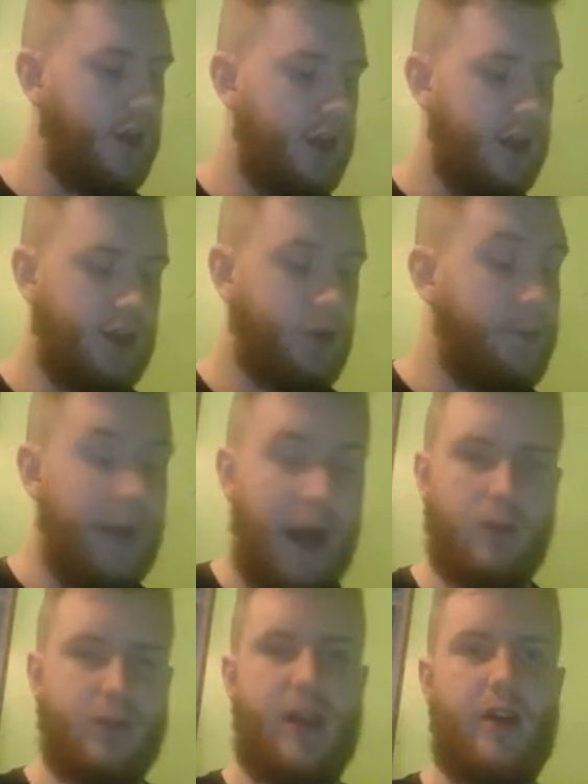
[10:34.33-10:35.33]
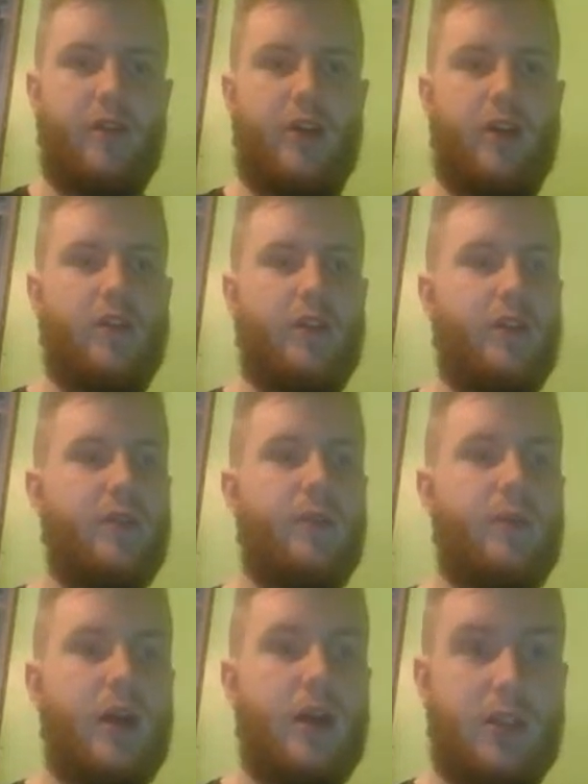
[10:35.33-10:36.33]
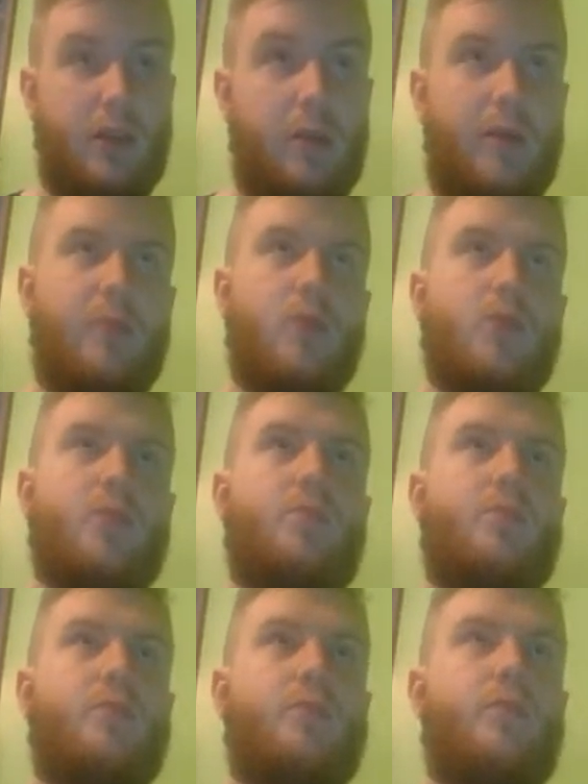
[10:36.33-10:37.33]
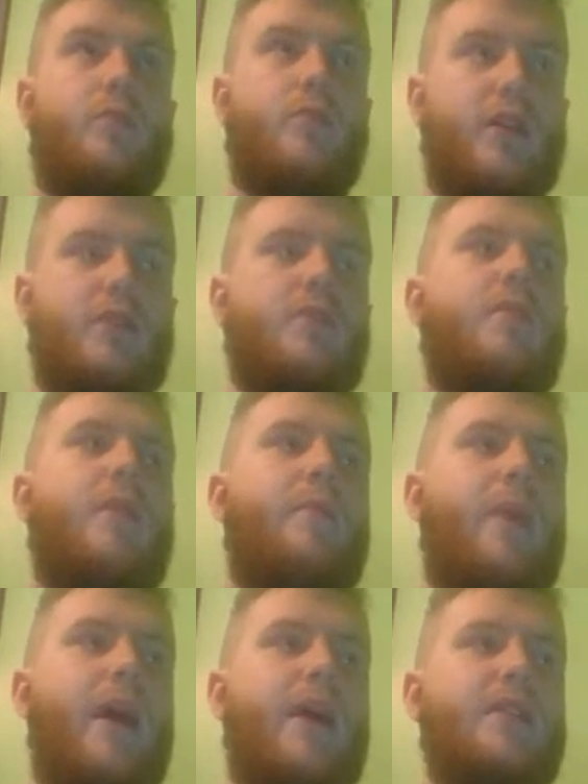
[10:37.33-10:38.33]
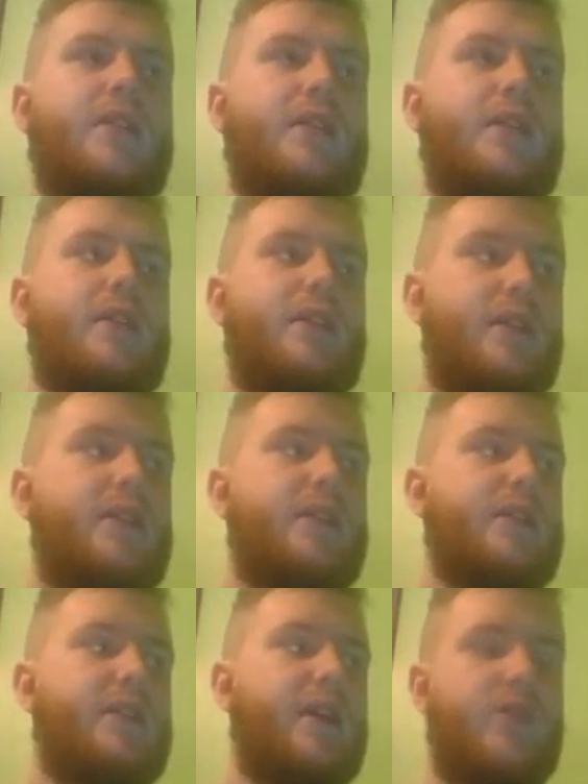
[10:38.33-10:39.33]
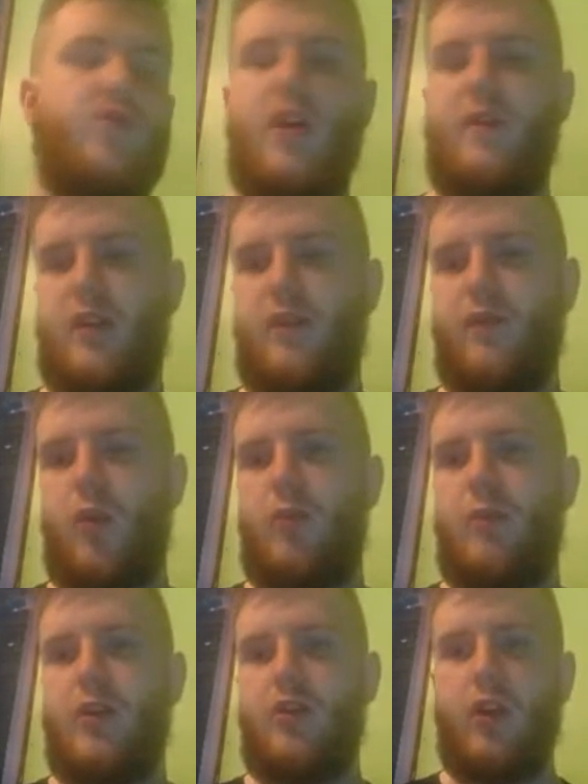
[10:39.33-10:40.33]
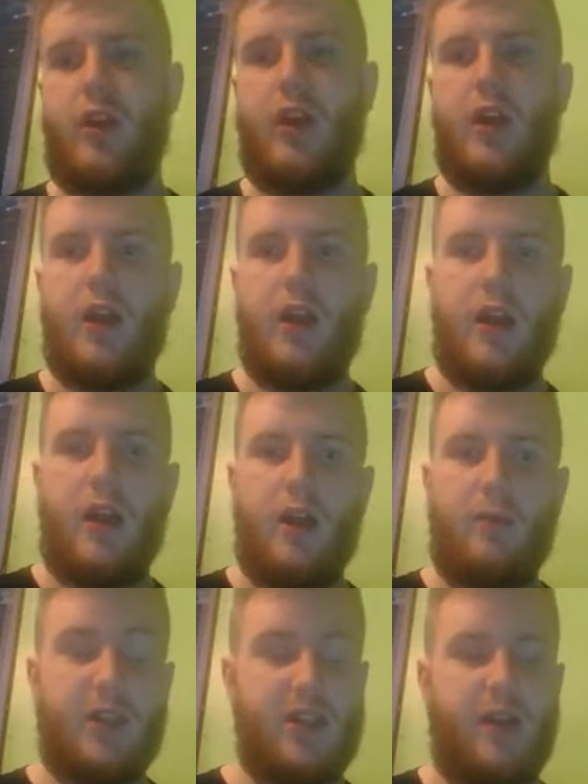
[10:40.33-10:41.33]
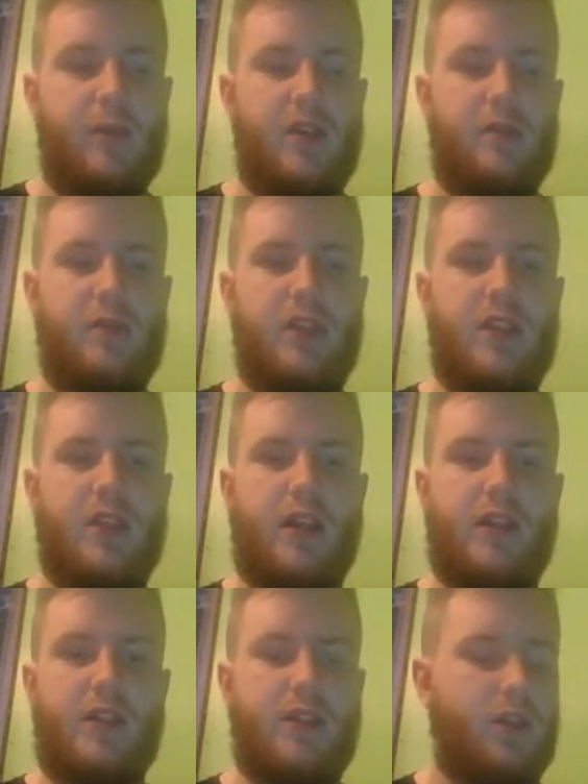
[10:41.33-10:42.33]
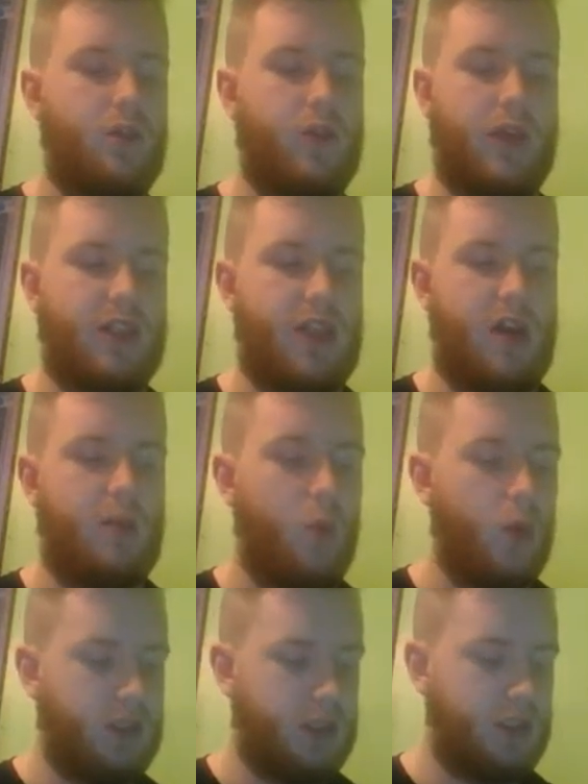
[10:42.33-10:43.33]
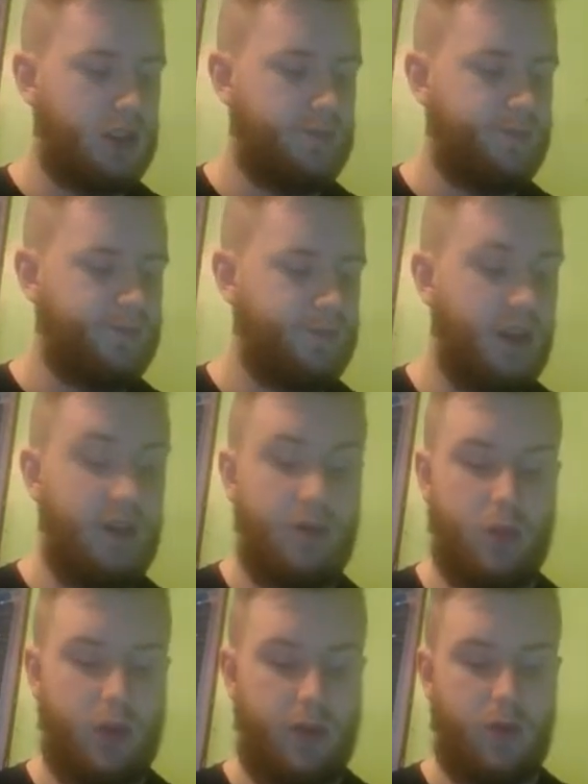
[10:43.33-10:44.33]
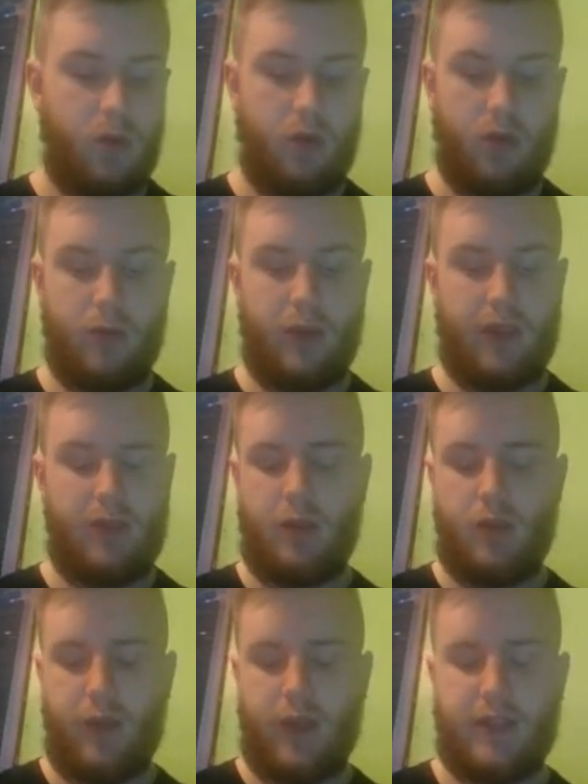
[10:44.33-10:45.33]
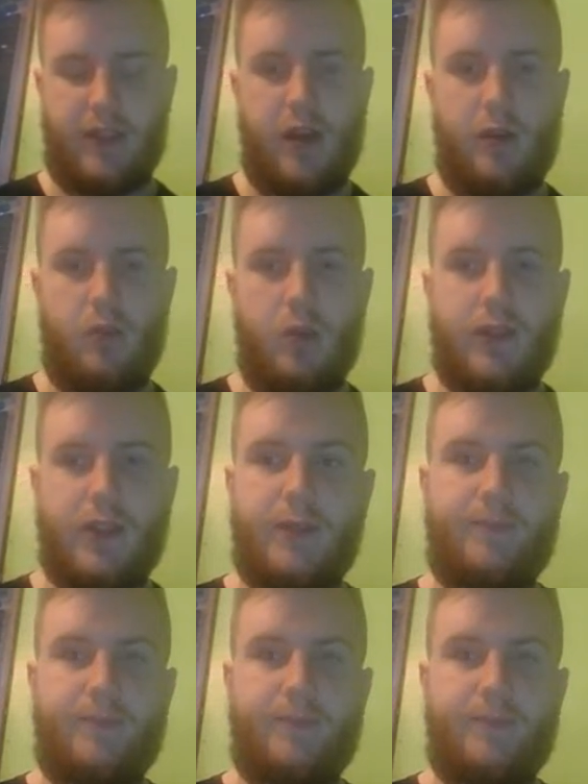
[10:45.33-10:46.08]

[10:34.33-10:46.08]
I don't set up very often. Some of my best seasons in draft league format, you're talking, my championship season last season, I don't think I set up once. Even with the Volcaron on my team, I don't think I set up once.